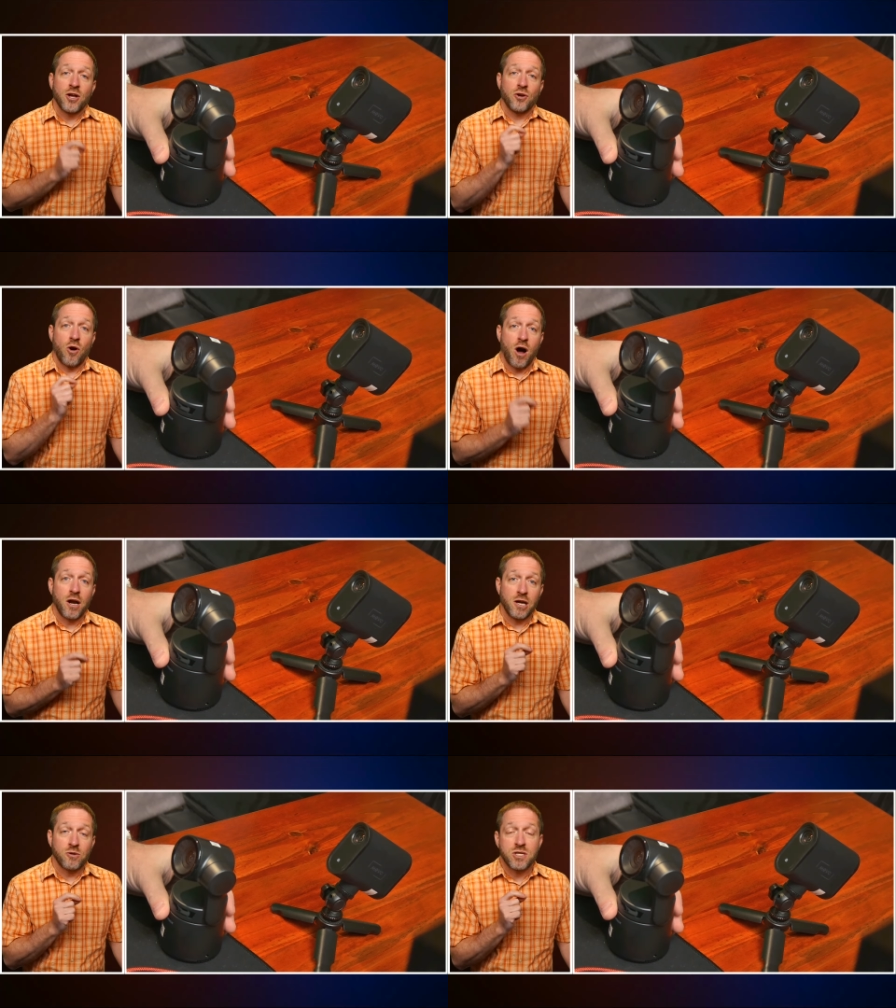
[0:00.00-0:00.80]
your
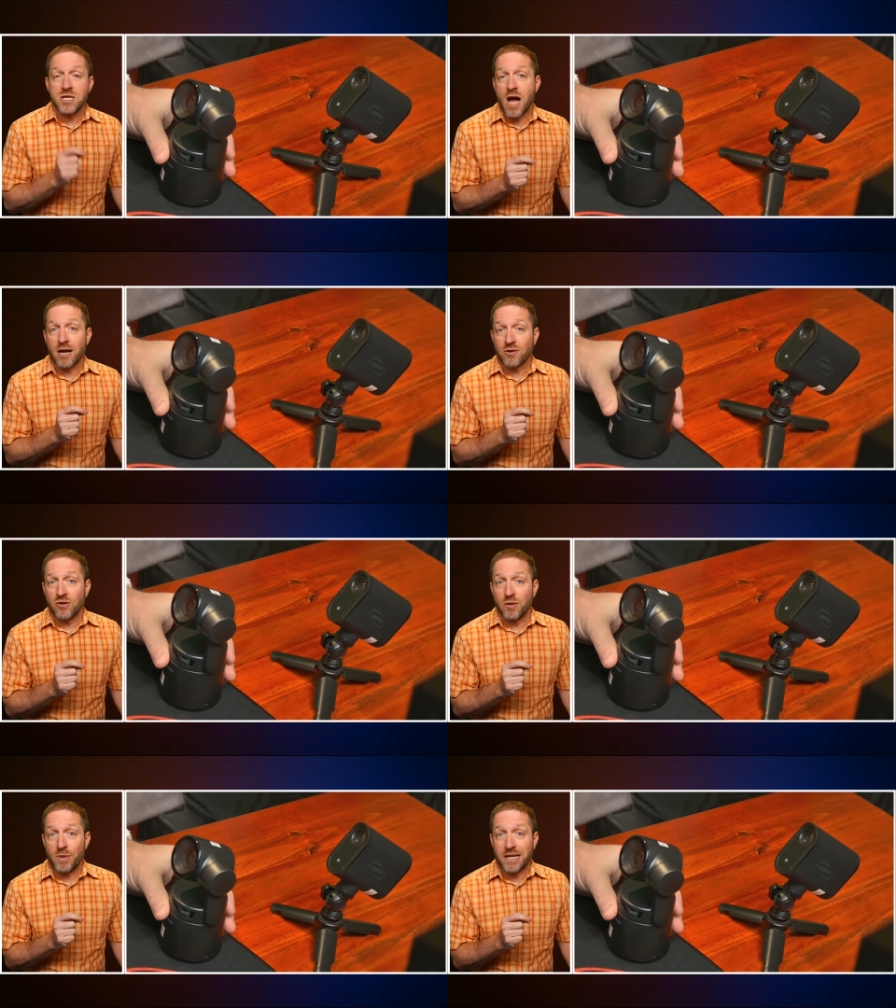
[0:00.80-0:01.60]
audio is not
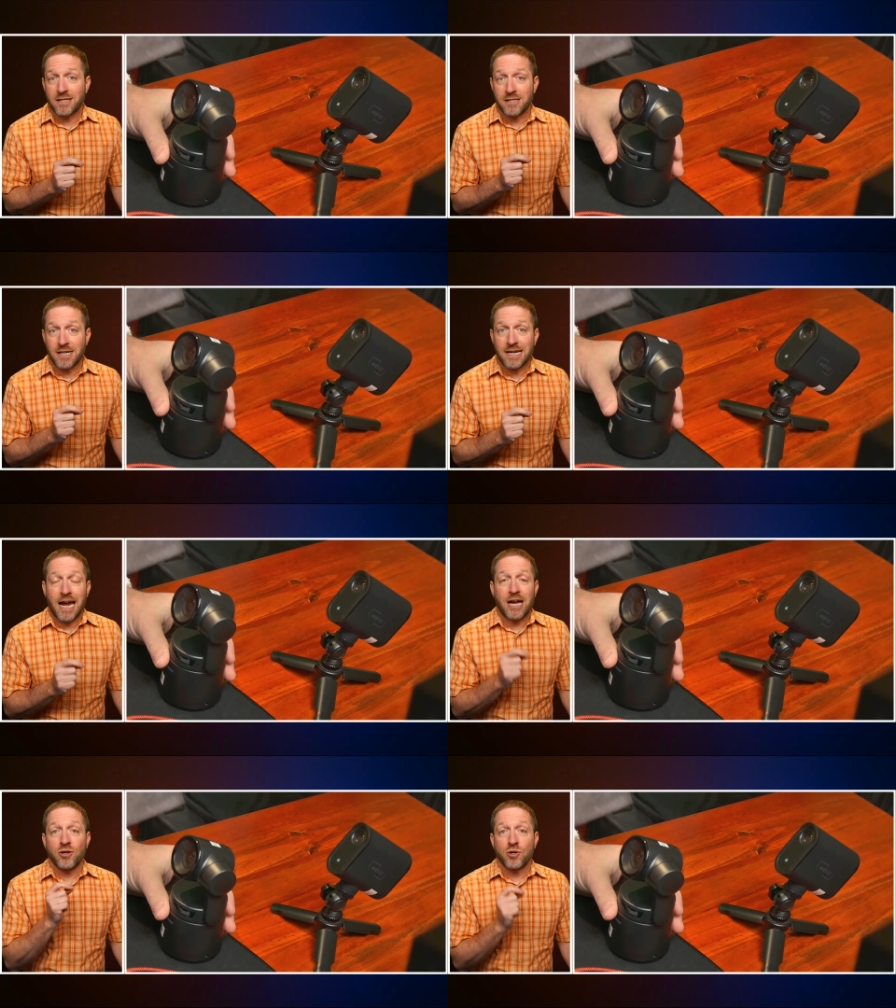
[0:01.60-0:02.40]
going to be in
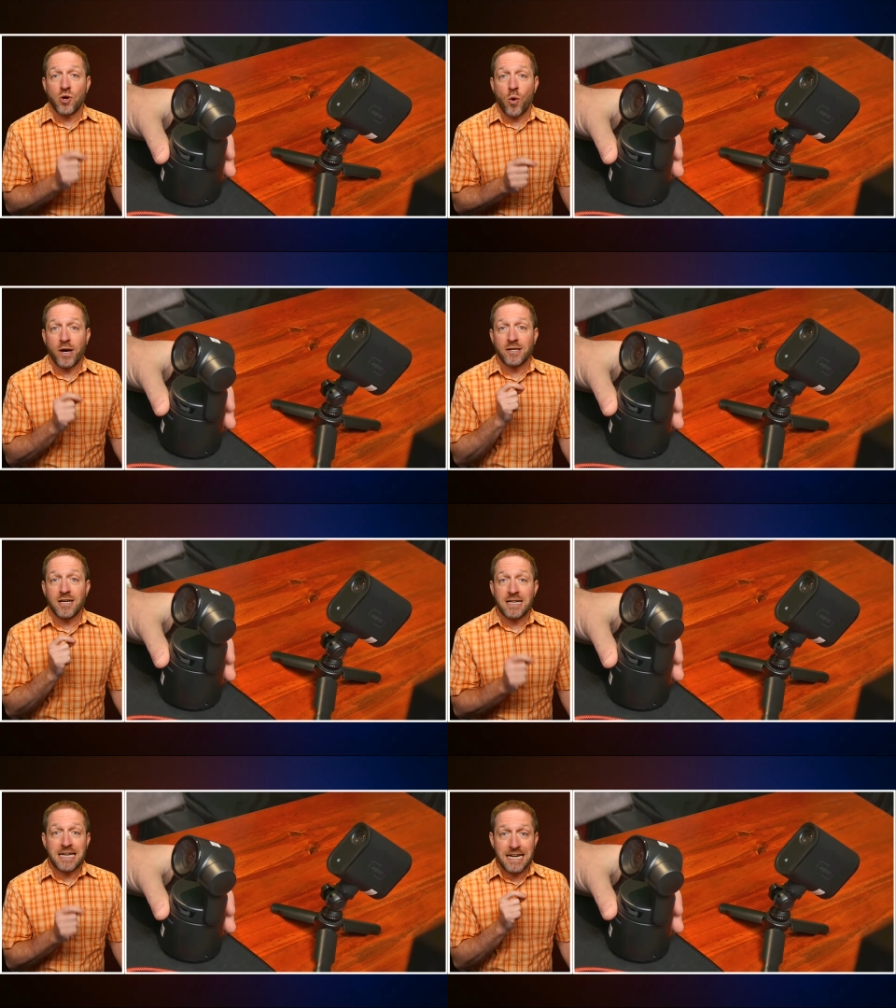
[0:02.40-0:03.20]
sync and you're going
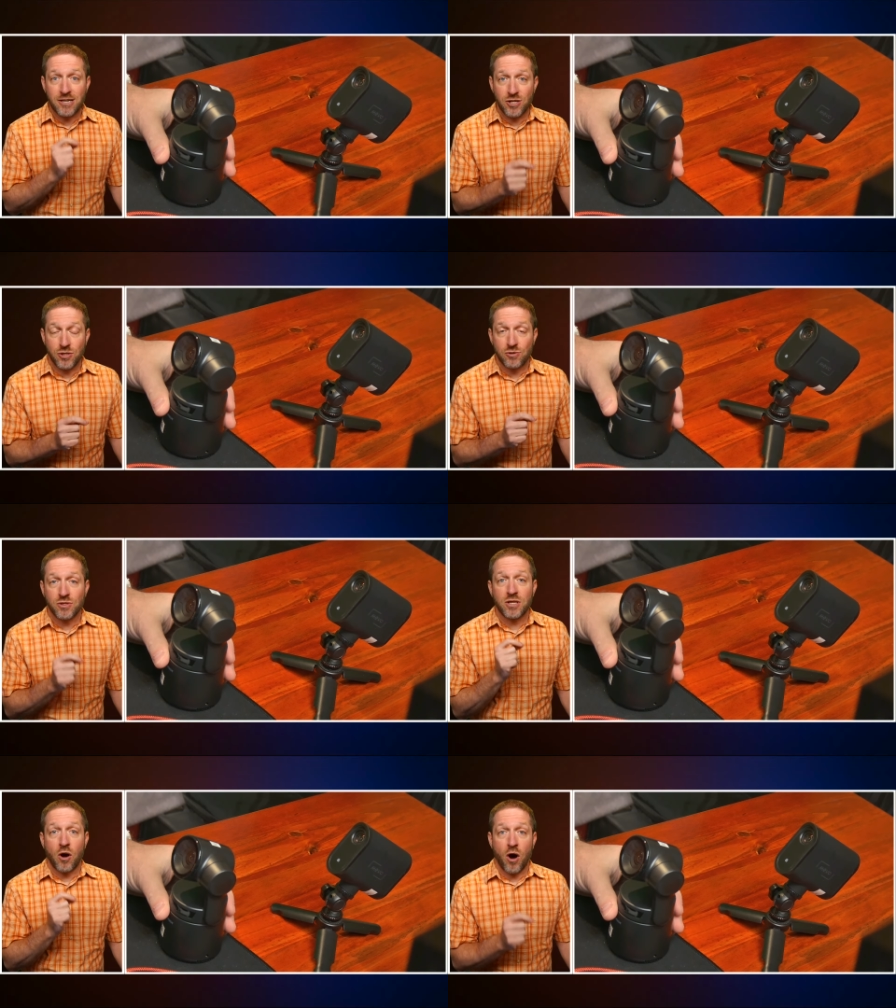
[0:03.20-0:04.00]
to need to
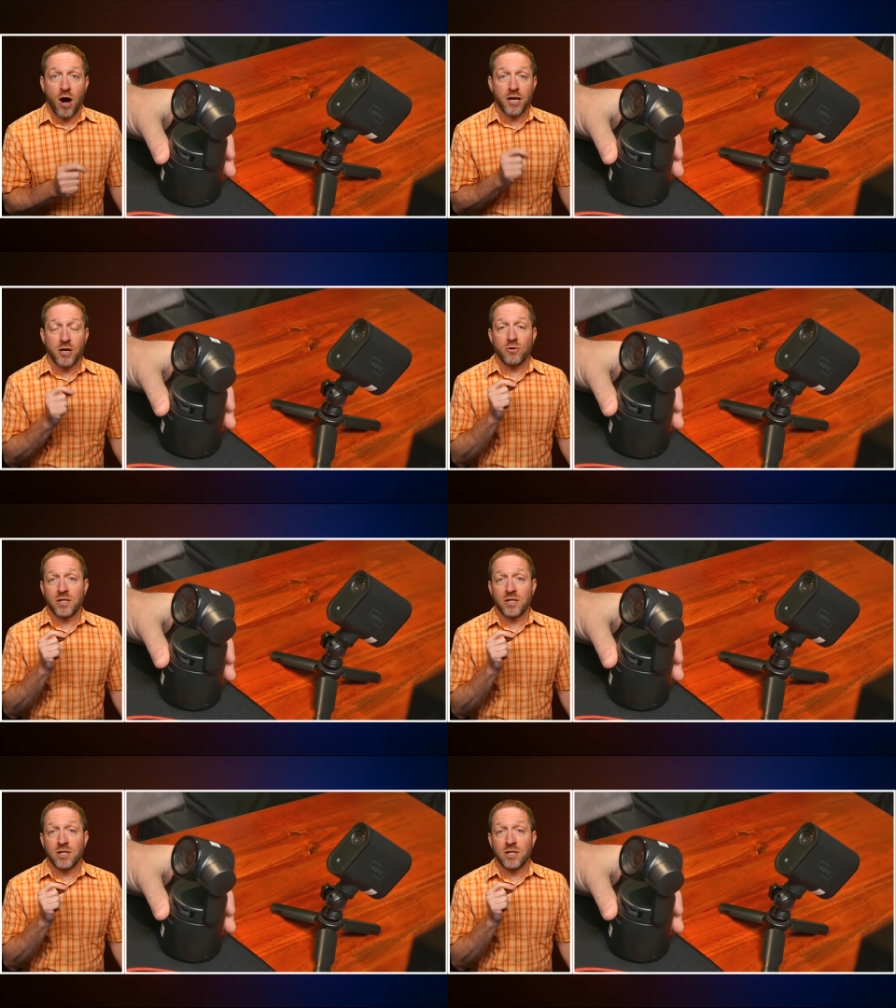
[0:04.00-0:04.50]
use the audio